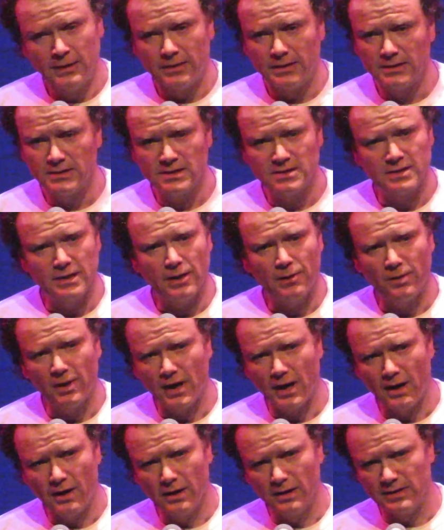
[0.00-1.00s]
This is our
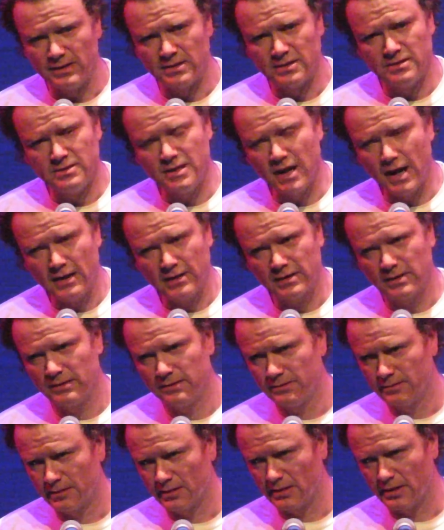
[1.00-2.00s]
Ireland, not
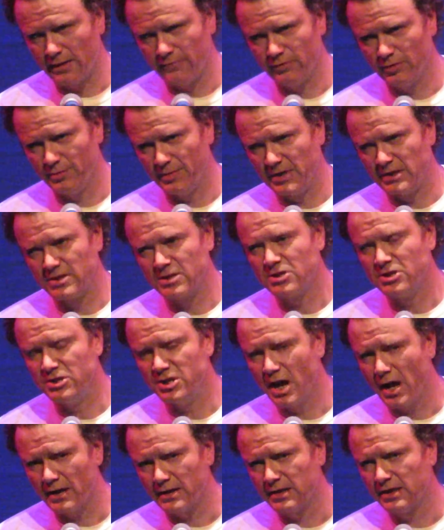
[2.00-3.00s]
the governments,
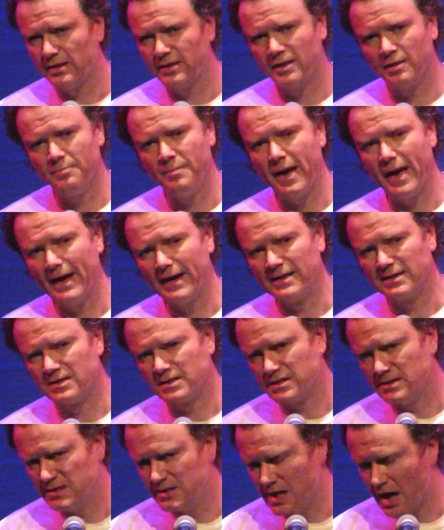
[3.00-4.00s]
not the
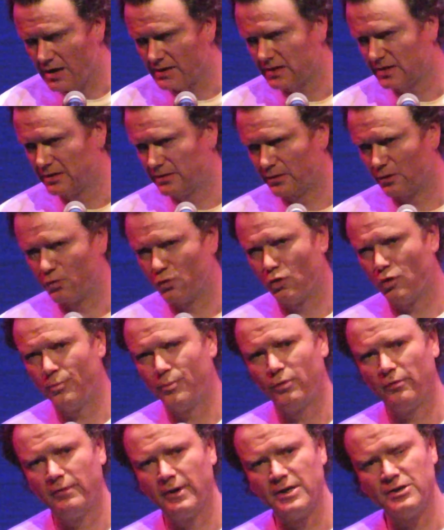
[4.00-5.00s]
banks, not the
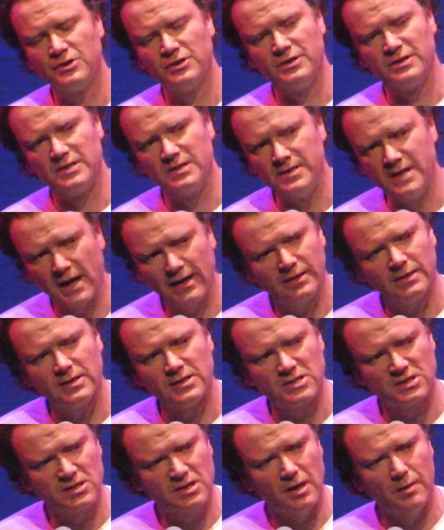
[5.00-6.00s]
corporations, not the
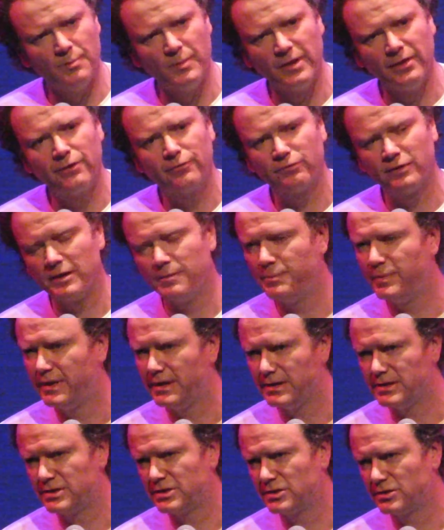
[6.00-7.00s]
scum in
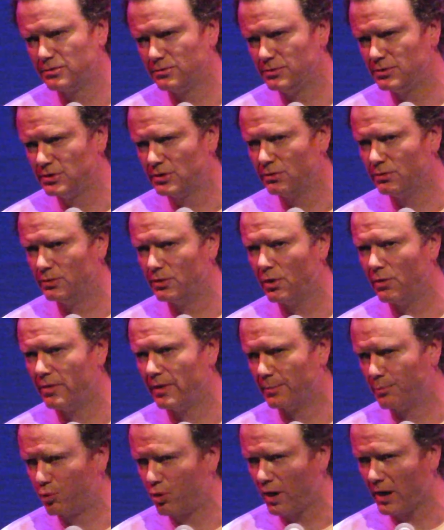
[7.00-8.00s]
three-piece suits who know
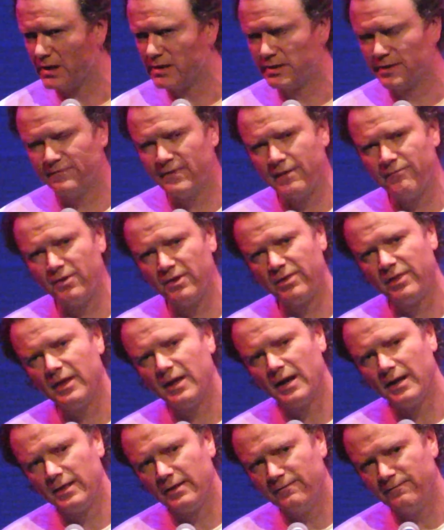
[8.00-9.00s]
the price of
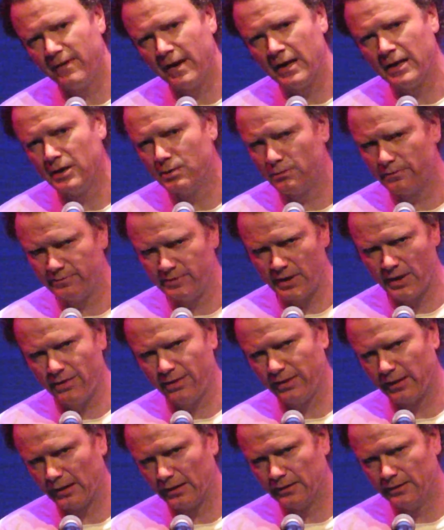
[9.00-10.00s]
everything and the value of
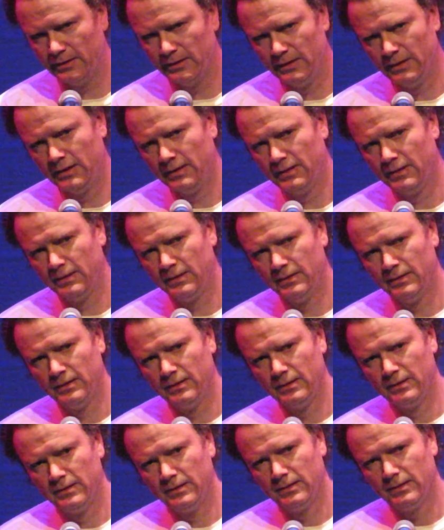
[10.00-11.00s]
nothing.
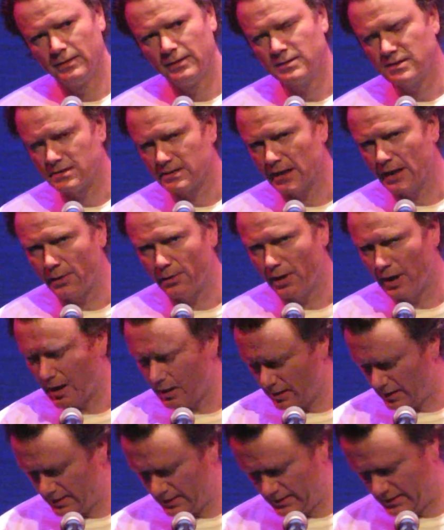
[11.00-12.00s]
This is our
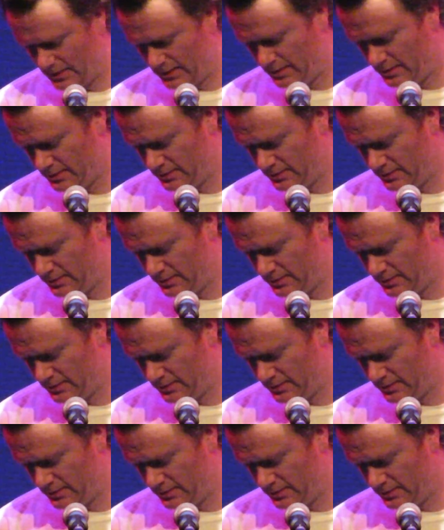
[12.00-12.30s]
Ireland.